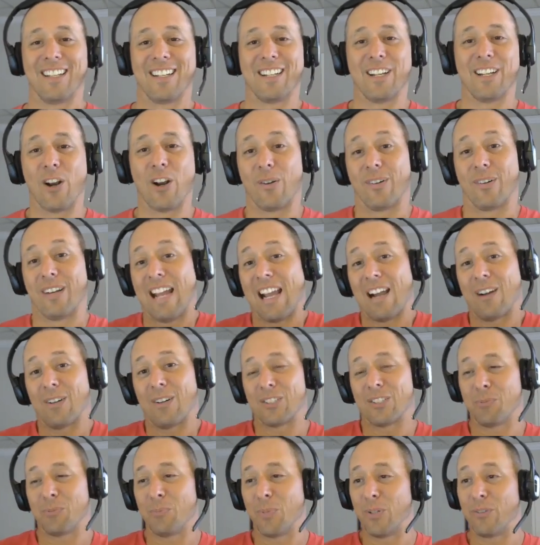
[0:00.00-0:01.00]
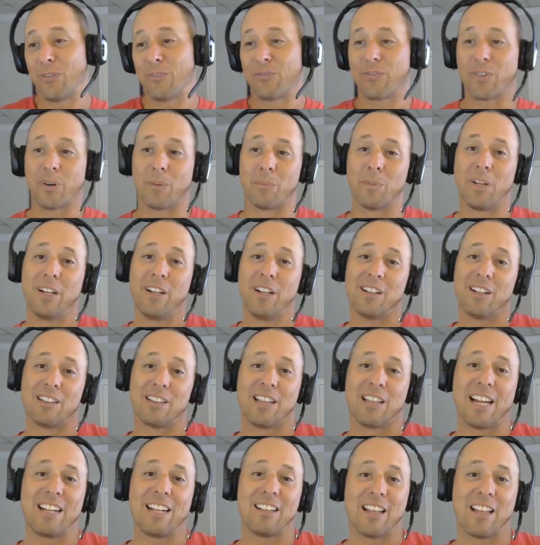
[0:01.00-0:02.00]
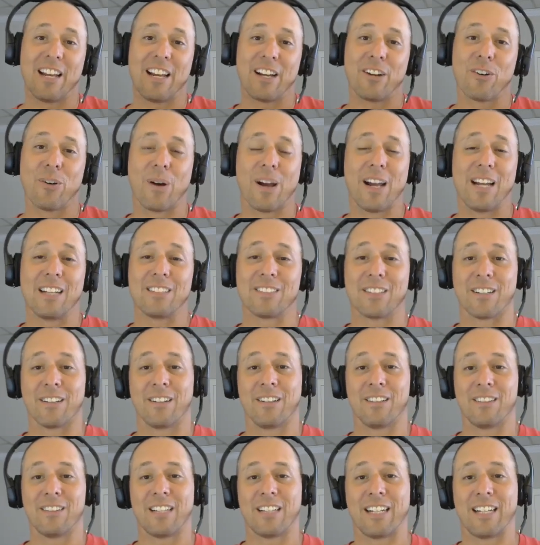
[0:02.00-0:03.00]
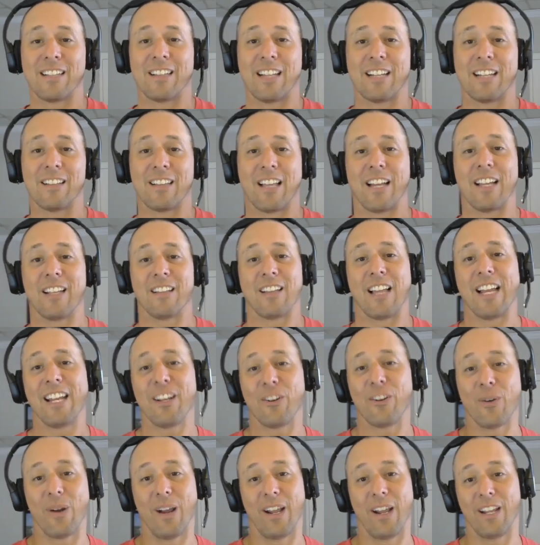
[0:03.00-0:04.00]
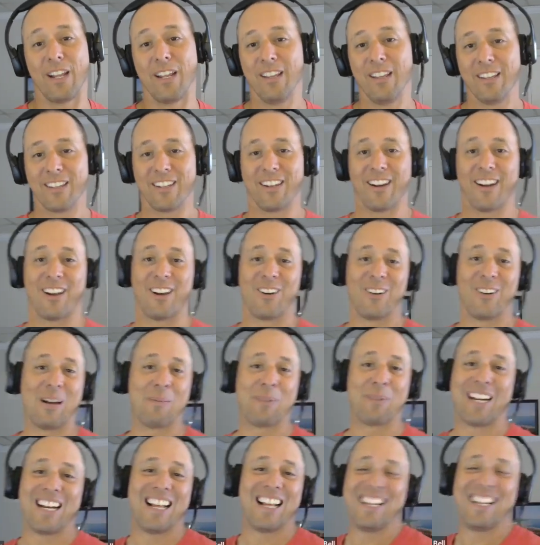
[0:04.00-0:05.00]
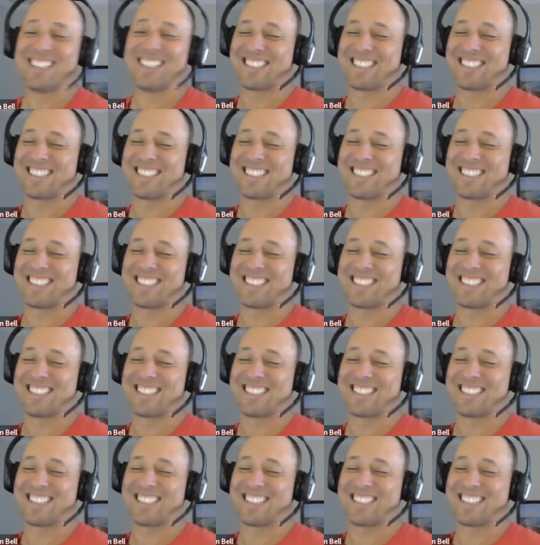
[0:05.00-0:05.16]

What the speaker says: now it's moved from light gray to light gray, I mean,